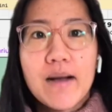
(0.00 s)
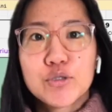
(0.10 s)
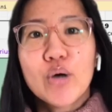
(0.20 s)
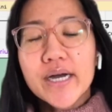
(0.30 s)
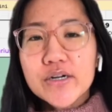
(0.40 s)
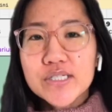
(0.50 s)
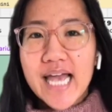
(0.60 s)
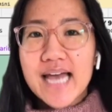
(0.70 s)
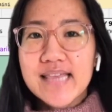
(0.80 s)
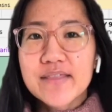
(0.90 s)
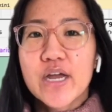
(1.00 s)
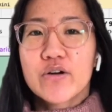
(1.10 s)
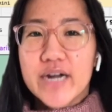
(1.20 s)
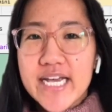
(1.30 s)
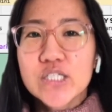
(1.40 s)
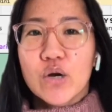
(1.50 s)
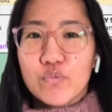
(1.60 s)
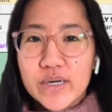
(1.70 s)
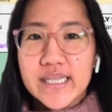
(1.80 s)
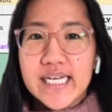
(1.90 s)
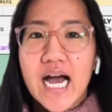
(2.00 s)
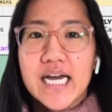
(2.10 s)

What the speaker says: to understand that there is really an